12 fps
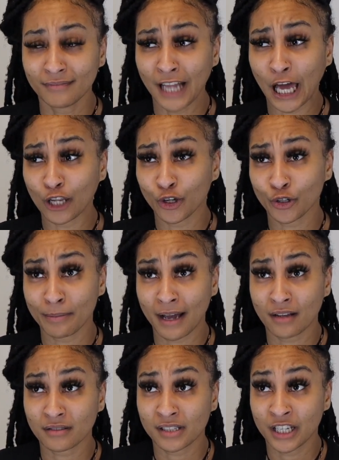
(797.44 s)
learned
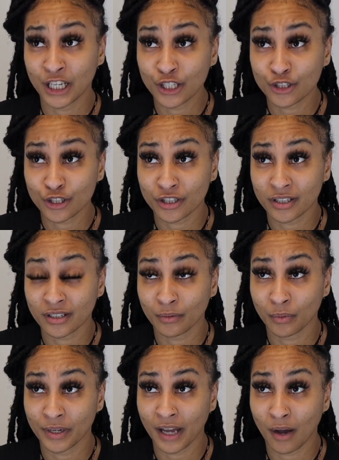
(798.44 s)
about
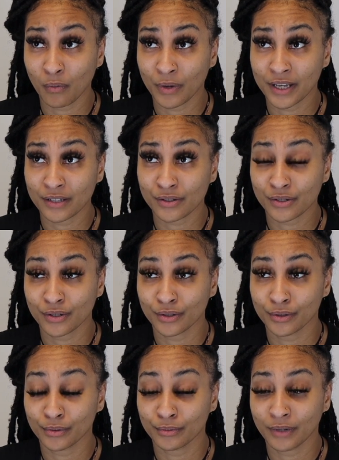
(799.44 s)
tincture when I went
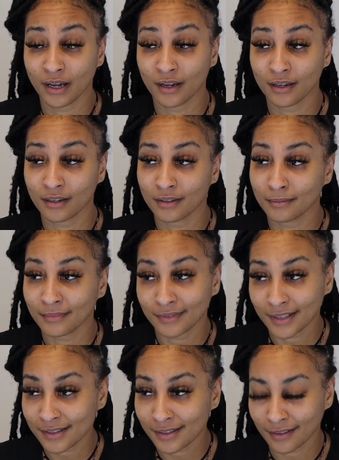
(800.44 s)
to I
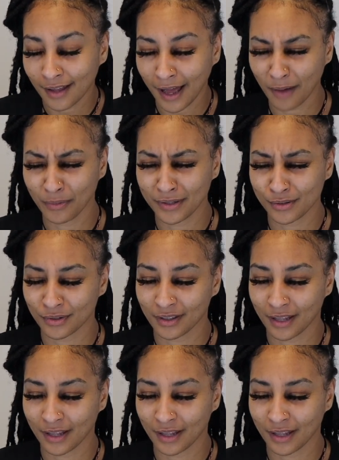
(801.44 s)
went to a